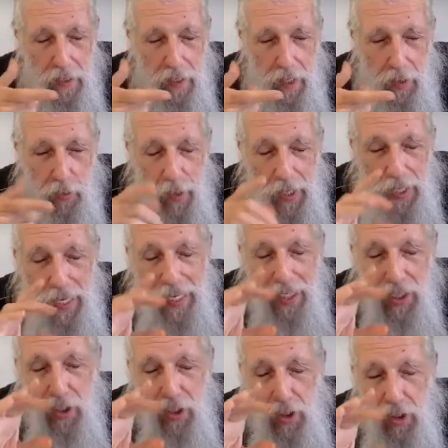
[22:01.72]
in
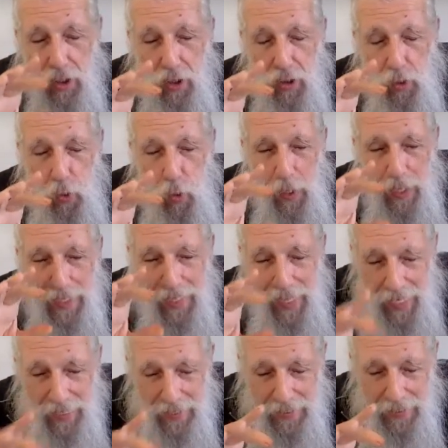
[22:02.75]
relation to the
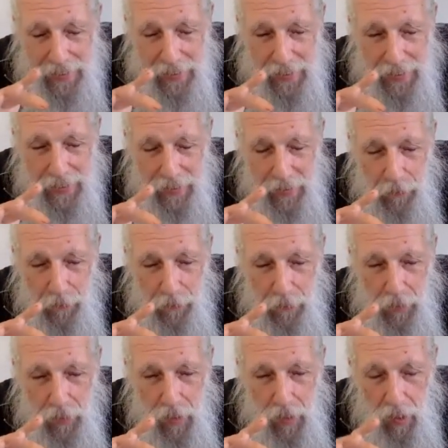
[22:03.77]
witnessed.
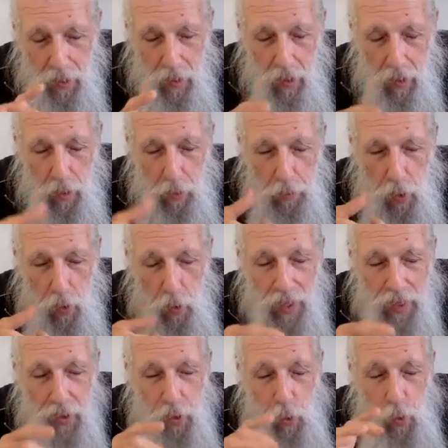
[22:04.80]
But
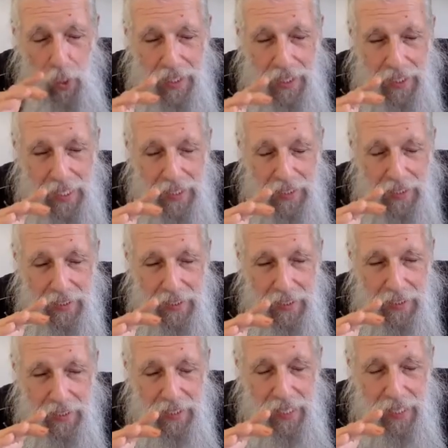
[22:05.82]
when the witnessed
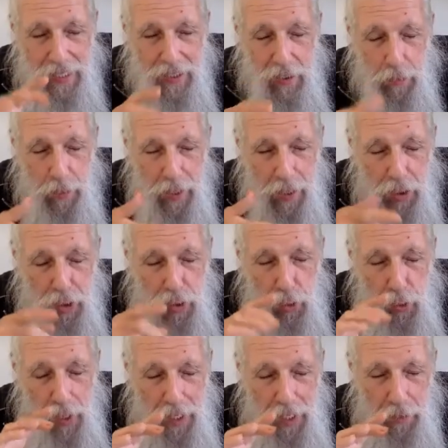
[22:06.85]
is seen to be a
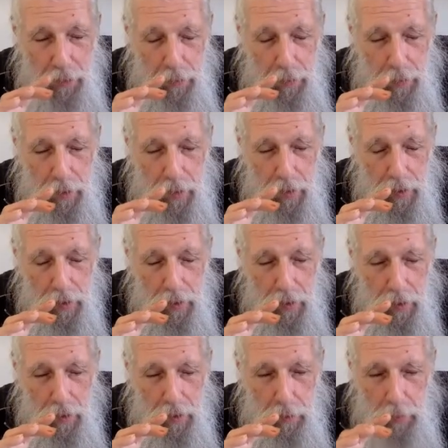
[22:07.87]
dream,
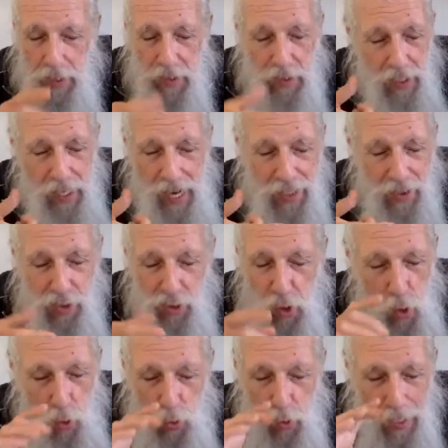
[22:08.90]
means it has
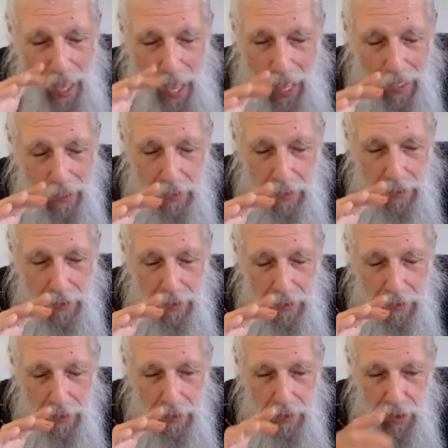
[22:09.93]
no reality.
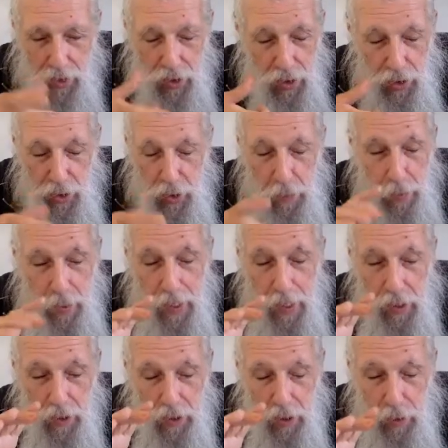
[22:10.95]
It just
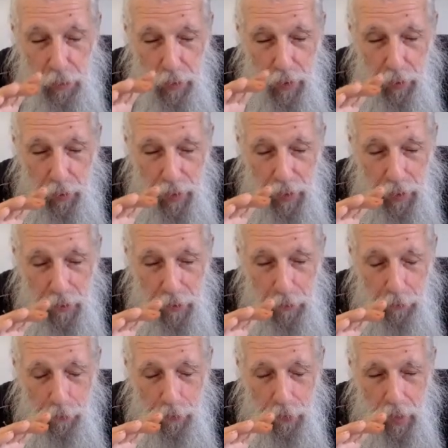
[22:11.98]
appears to be real.
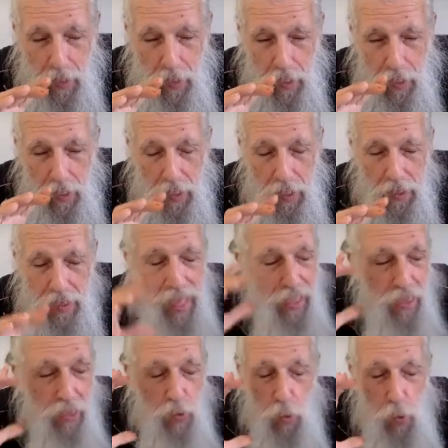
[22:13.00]

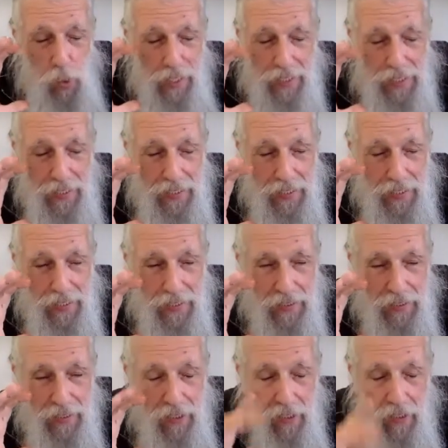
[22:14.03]
Then the witness
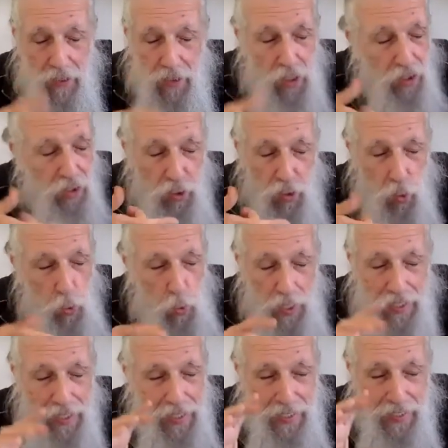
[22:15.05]
doesn't
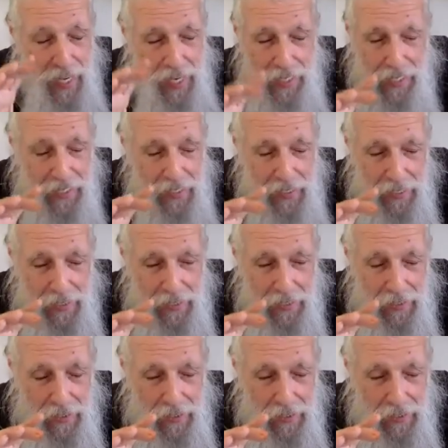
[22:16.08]
witness anything.